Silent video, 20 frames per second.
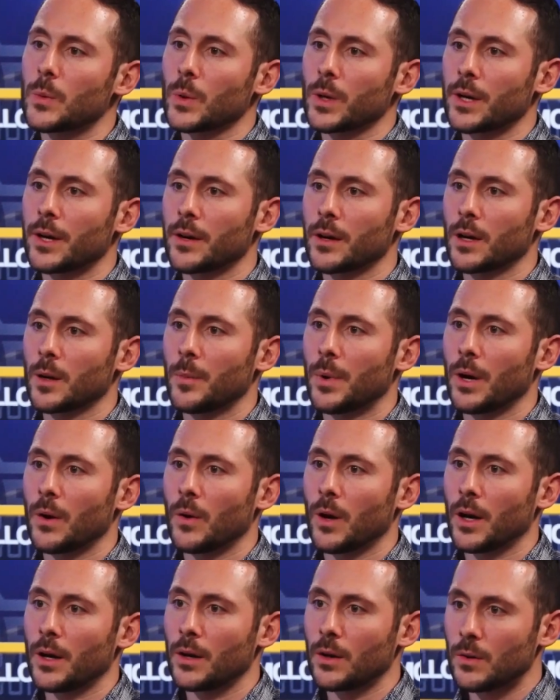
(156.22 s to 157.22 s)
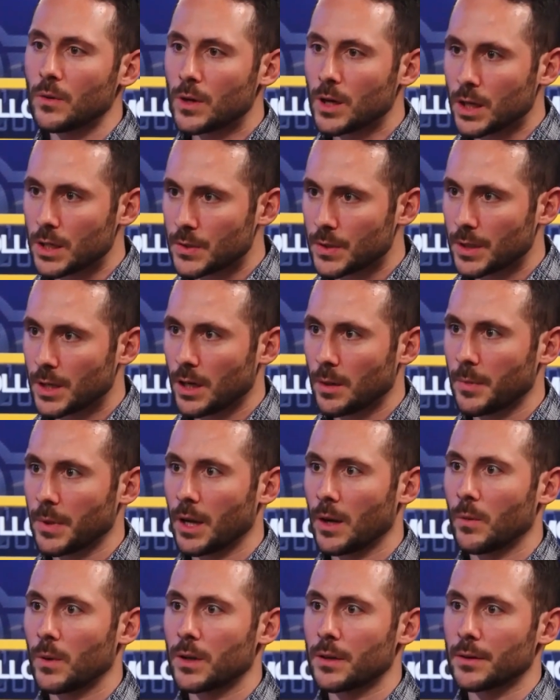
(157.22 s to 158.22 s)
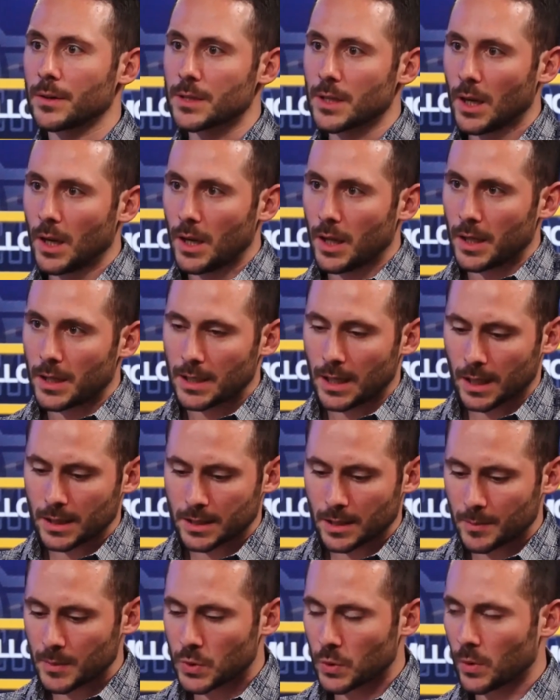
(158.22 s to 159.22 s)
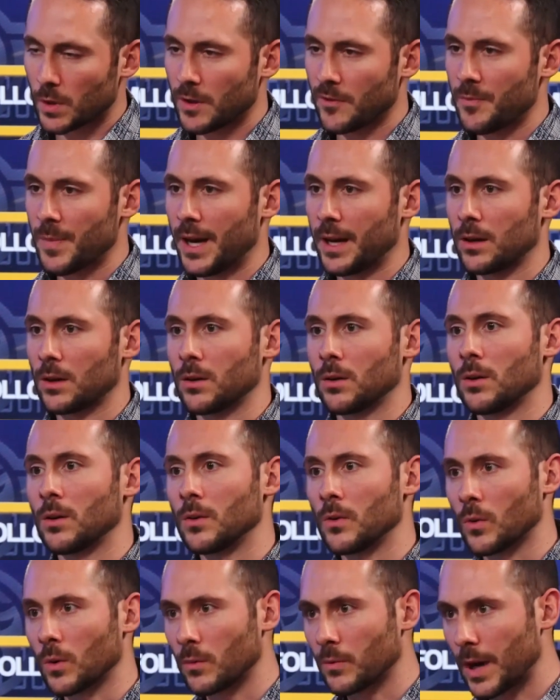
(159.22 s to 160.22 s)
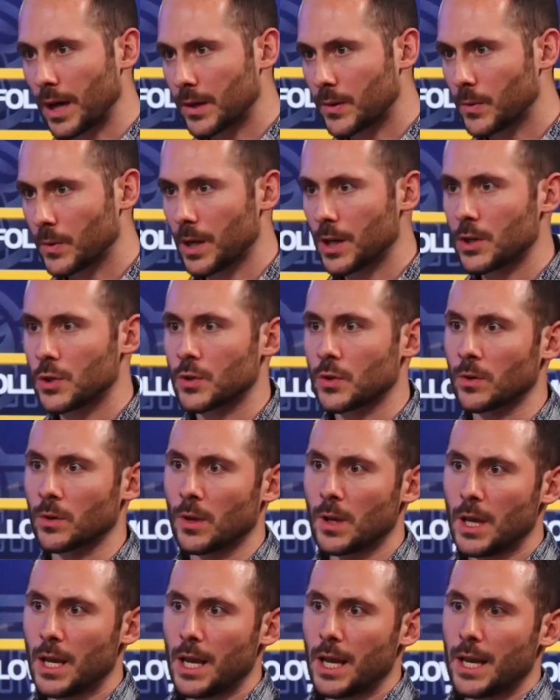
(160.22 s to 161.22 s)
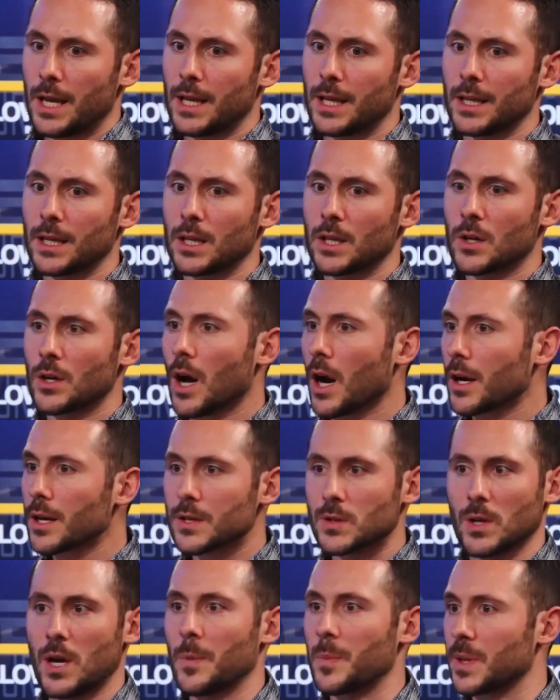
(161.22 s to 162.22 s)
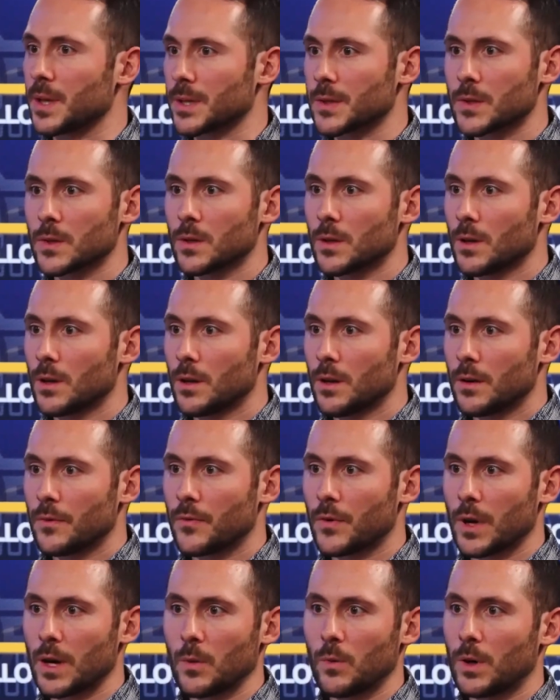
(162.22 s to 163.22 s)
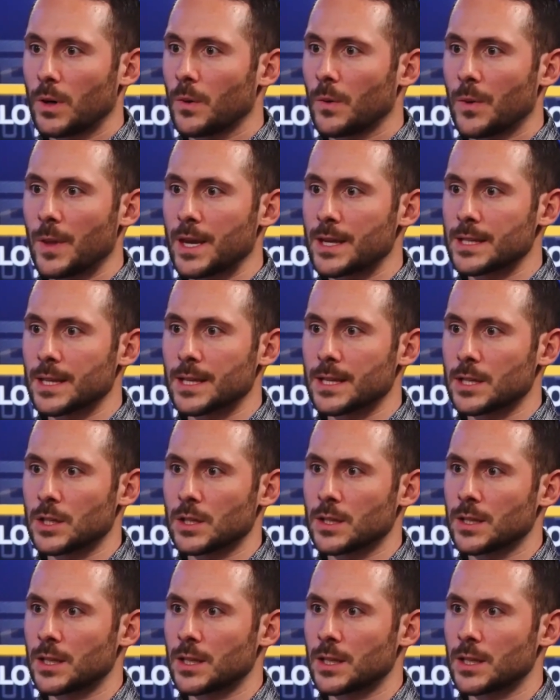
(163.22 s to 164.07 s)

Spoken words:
we're hearing about a new country coming out, whether it's some sort of medical or recreational. You're not going to stop this. No. For anyone who thinks that this is